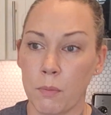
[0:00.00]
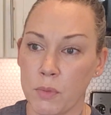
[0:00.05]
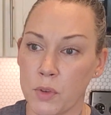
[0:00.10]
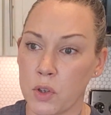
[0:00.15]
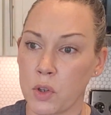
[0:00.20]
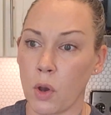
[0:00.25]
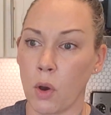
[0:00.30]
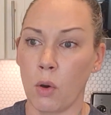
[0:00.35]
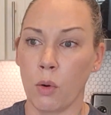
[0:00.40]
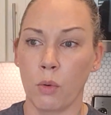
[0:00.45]

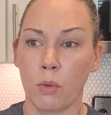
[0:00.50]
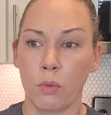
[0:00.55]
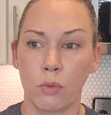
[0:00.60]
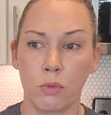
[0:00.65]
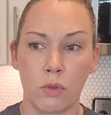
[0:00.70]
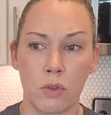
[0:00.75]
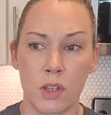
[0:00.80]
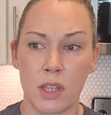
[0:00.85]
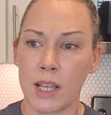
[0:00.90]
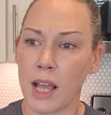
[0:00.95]

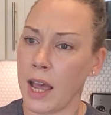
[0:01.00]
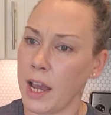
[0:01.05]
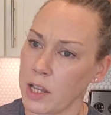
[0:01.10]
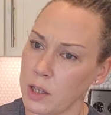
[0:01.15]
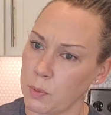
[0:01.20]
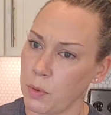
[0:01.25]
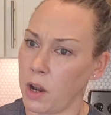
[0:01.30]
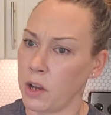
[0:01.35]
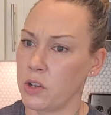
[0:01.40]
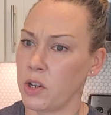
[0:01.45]
so
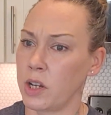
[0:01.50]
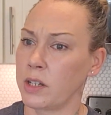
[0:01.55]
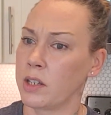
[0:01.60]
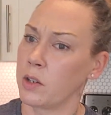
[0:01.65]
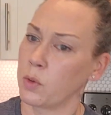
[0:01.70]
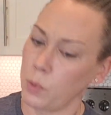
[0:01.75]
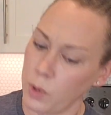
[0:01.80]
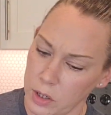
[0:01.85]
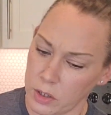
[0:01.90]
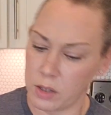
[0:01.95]
science projects
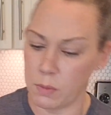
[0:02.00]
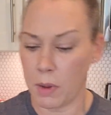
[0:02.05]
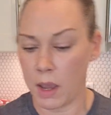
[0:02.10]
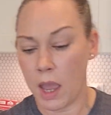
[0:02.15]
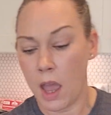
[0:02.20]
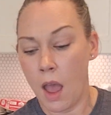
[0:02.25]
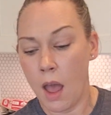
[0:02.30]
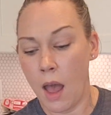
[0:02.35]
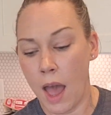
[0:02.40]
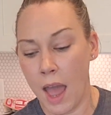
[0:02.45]
is weird to
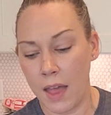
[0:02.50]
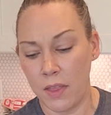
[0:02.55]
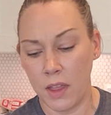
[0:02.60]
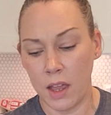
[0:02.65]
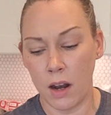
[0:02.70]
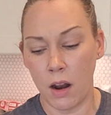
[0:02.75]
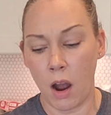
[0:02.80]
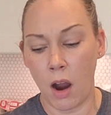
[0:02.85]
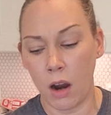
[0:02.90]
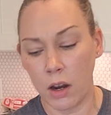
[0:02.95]
me and
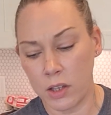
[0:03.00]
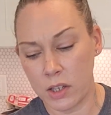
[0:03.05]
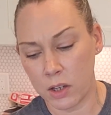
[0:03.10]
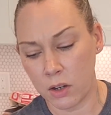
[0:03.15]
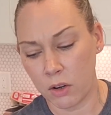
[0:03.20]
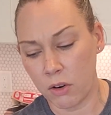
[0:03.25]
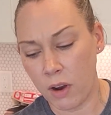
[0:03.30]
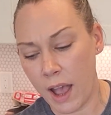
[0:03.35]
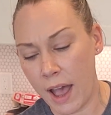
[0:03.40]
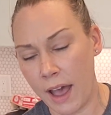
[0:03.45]
then arts
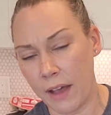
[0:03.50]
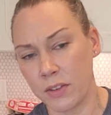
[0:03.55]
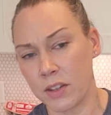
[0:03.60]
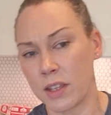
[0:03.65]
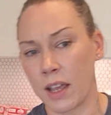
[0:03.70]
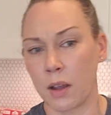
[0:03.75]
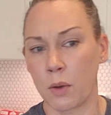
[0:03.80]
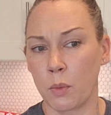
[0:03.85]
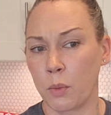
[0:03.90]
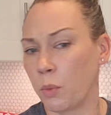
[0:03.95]
and crafts
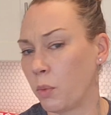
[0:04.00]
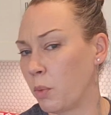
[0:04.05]
like